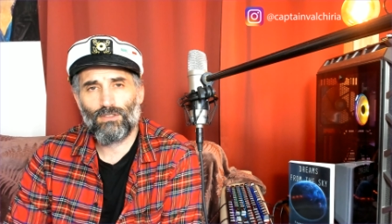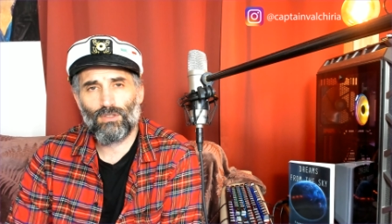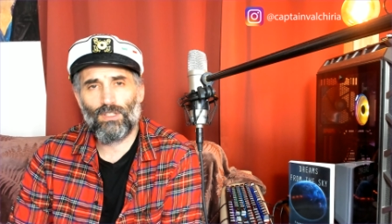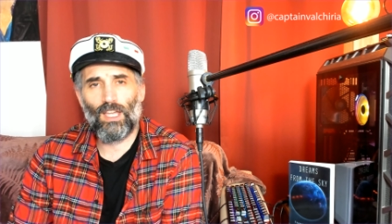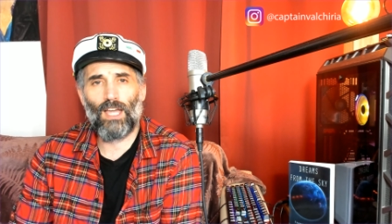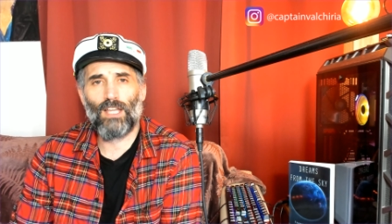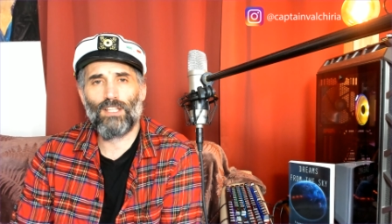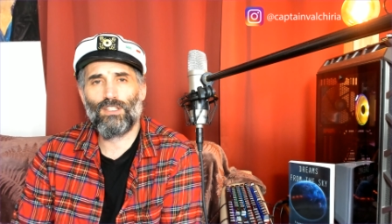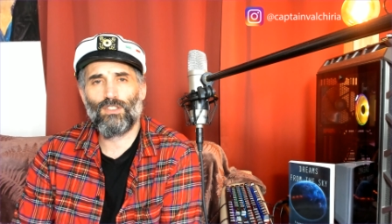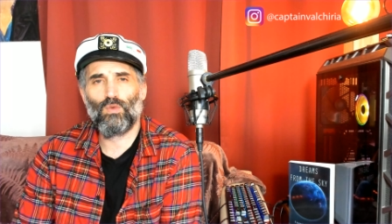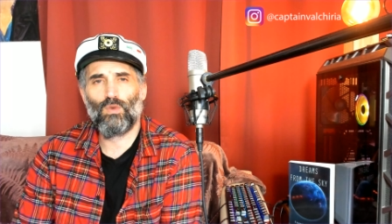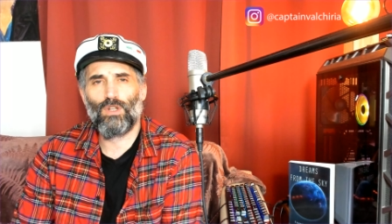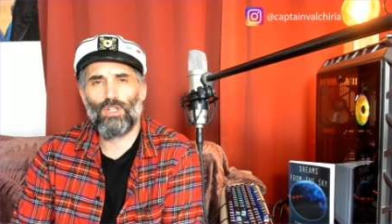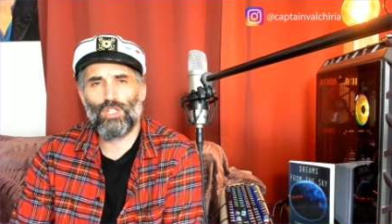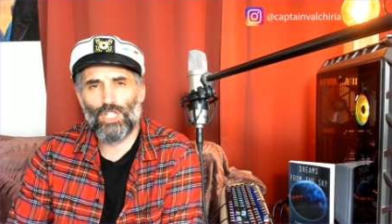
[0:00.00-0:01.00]
Today I just
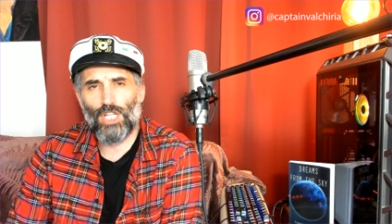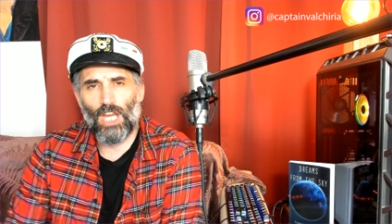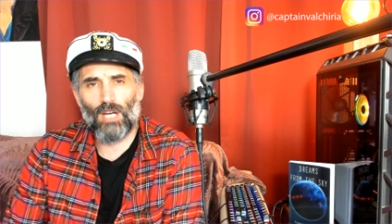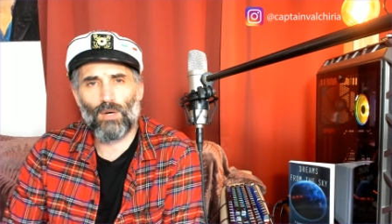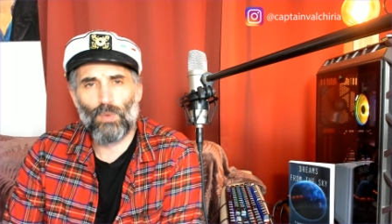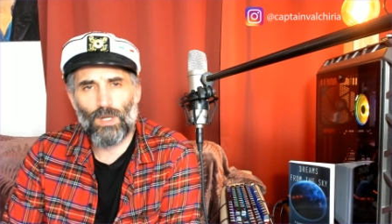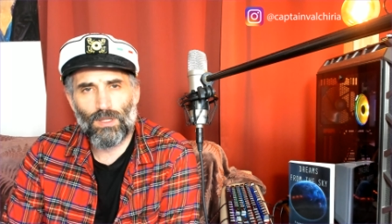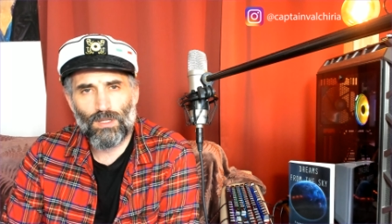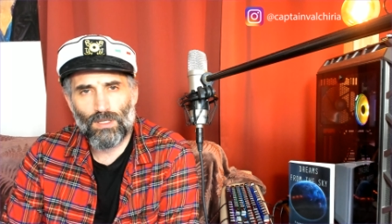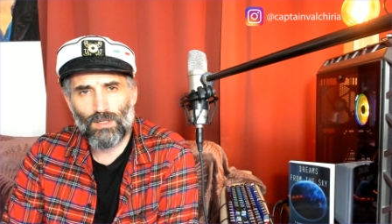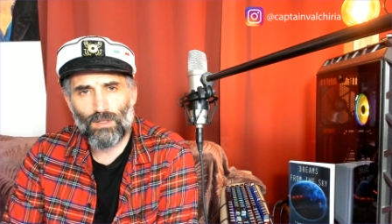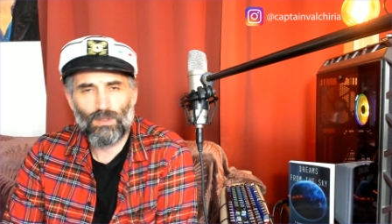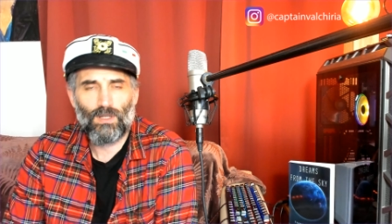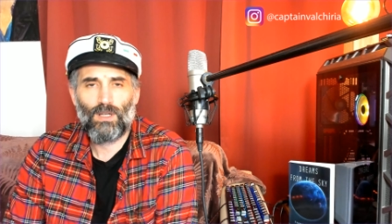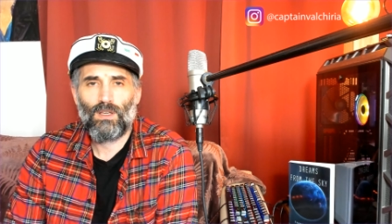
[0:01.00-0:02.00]
want to share with
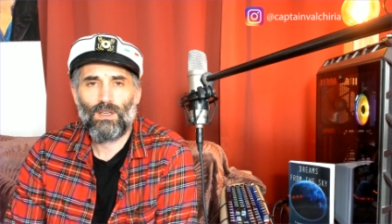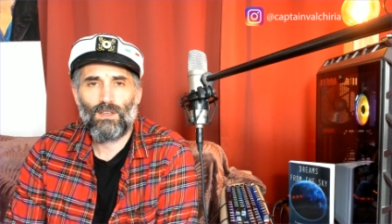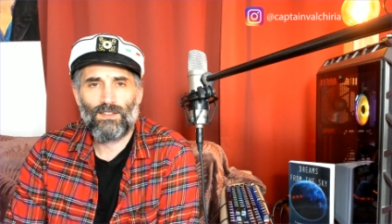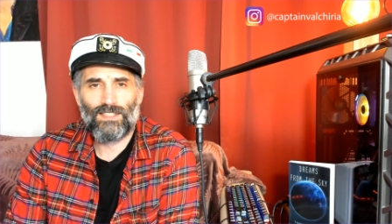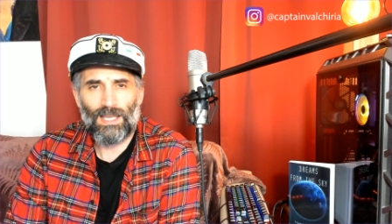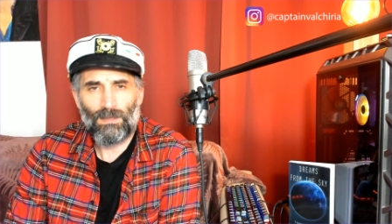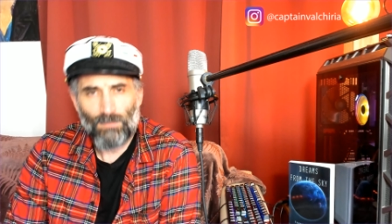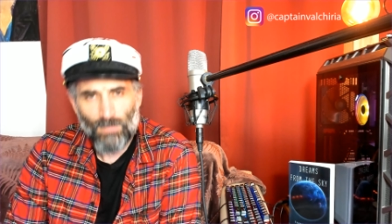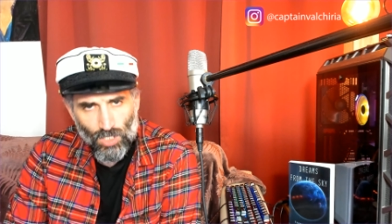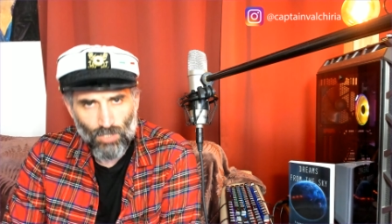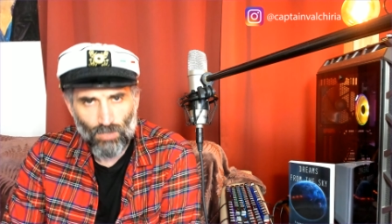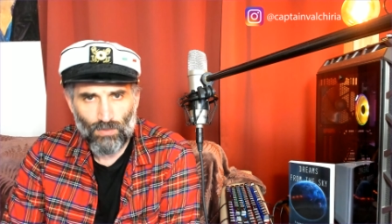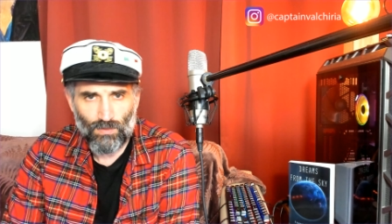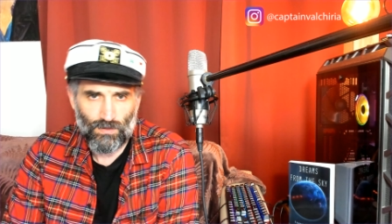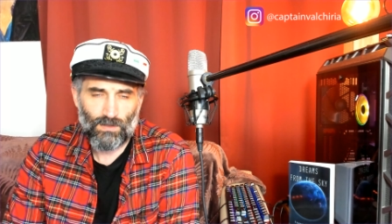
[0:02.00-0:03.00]
you some
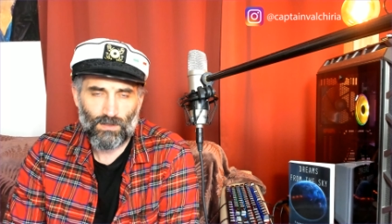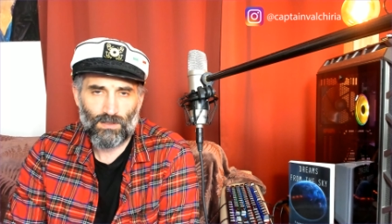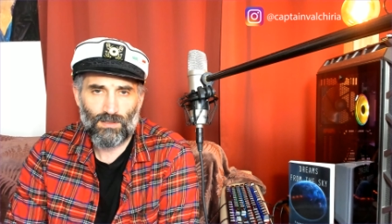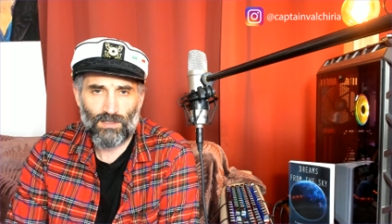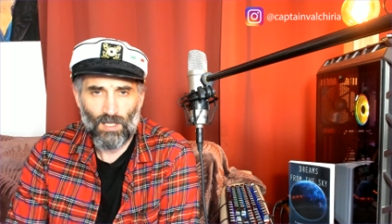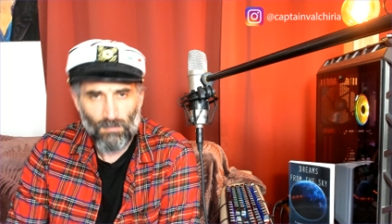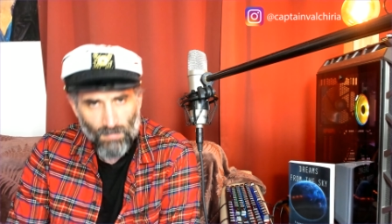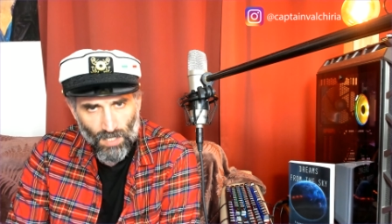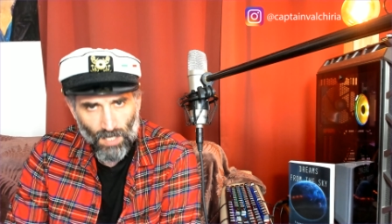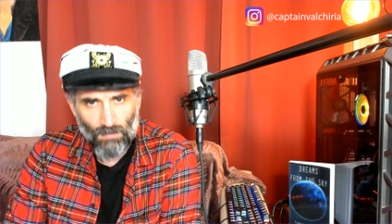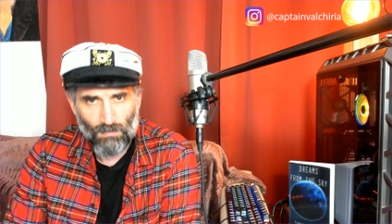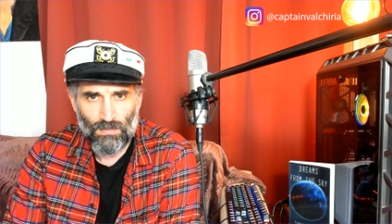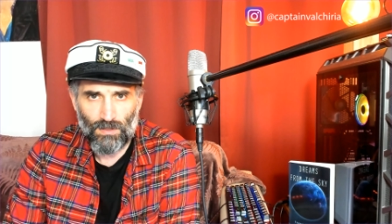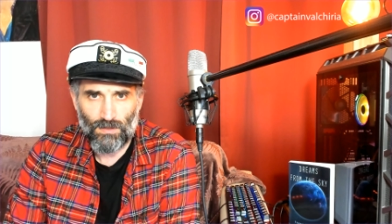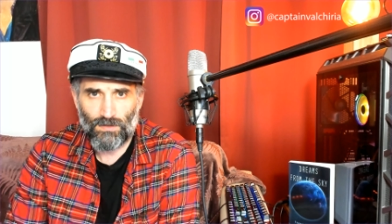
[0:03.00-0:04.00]
news, some
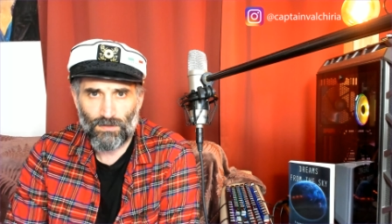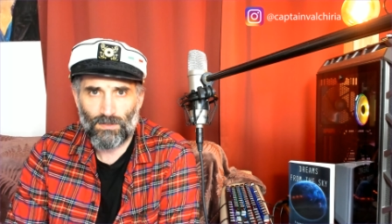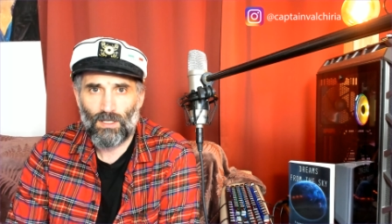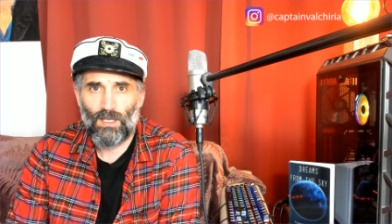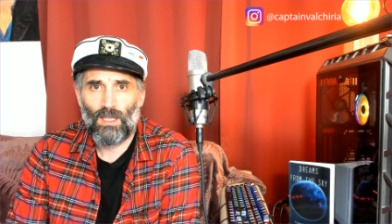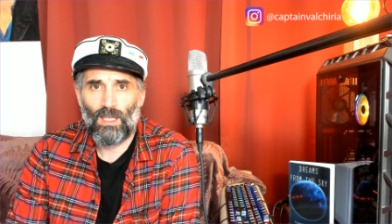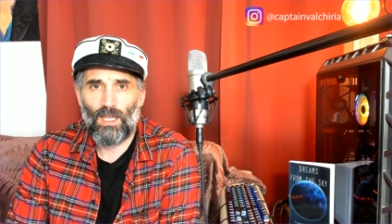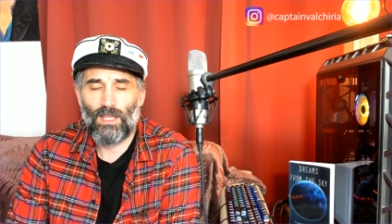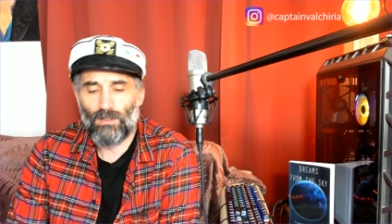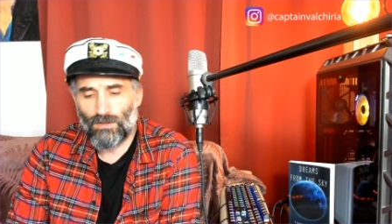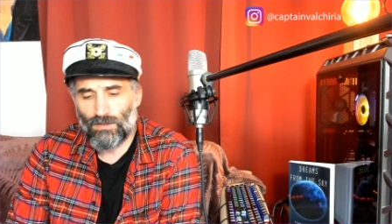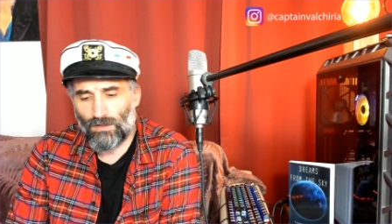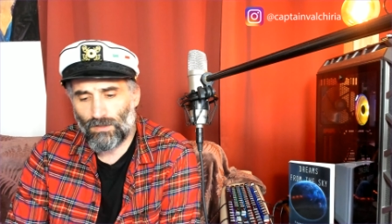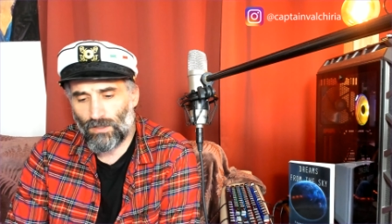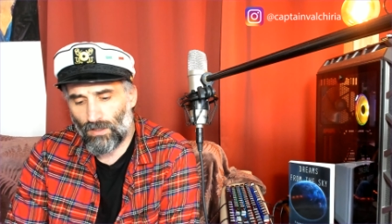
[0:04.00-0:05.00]
numbers, and
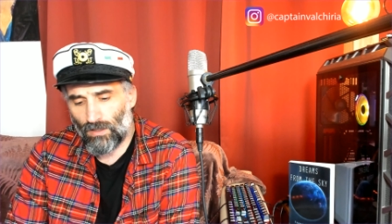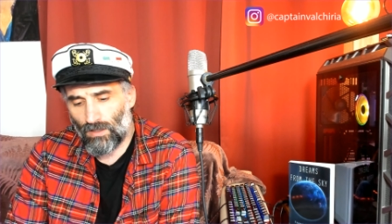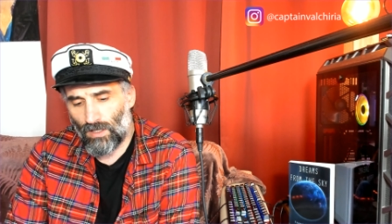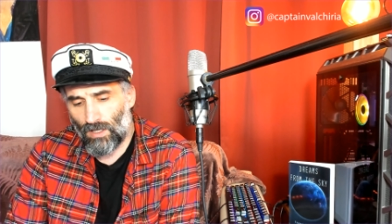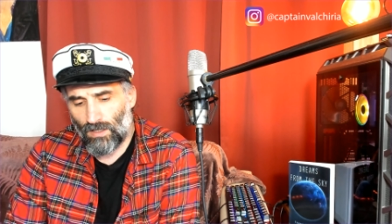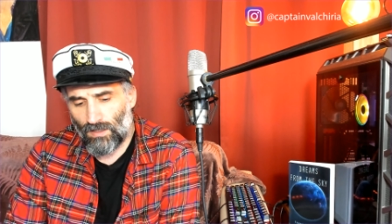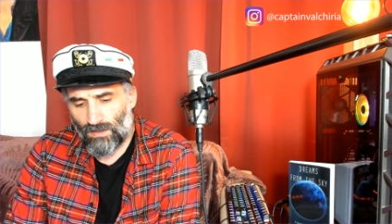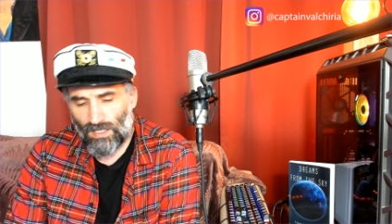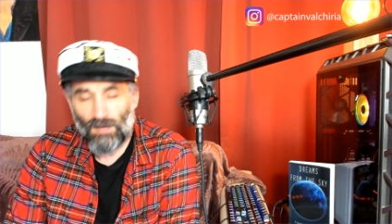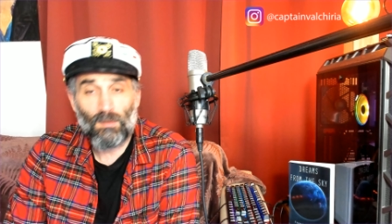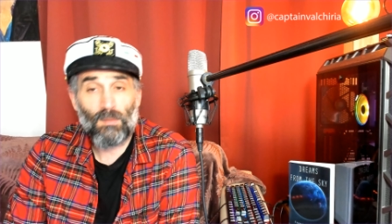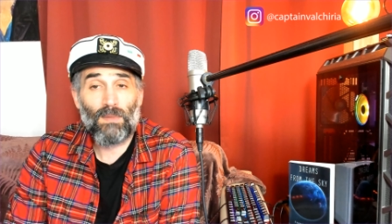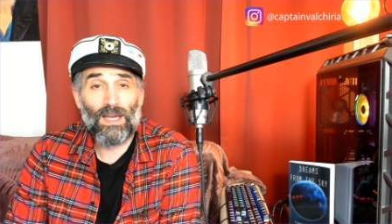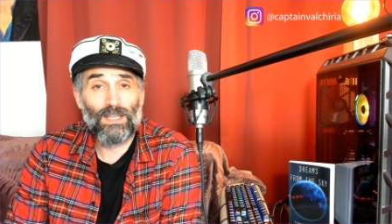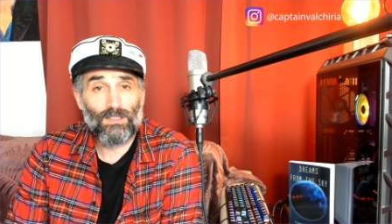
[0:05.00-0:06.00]
also some of
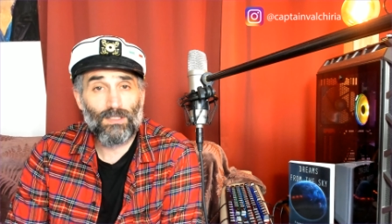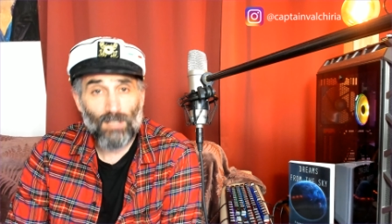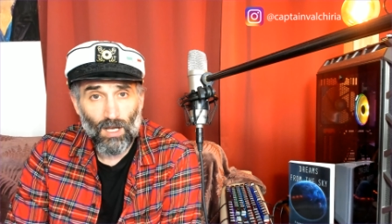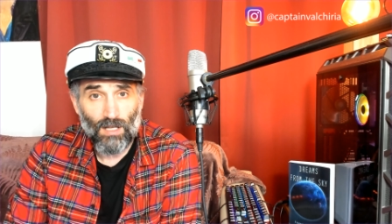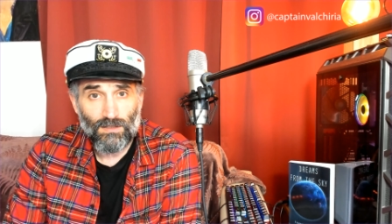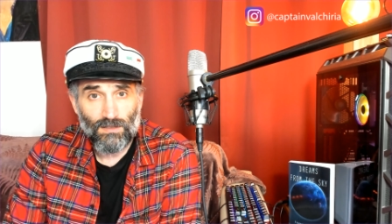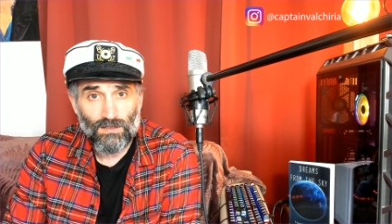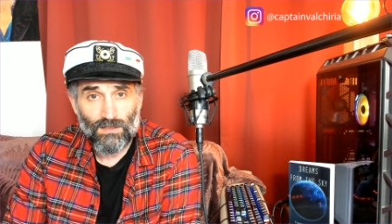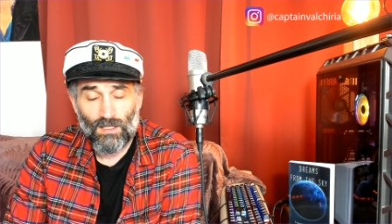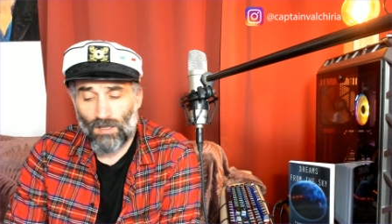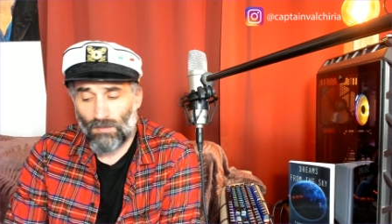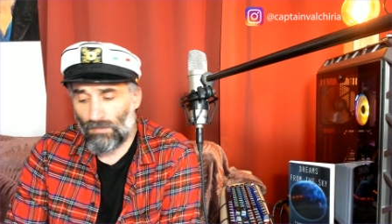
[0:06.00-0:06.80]
my thoughts.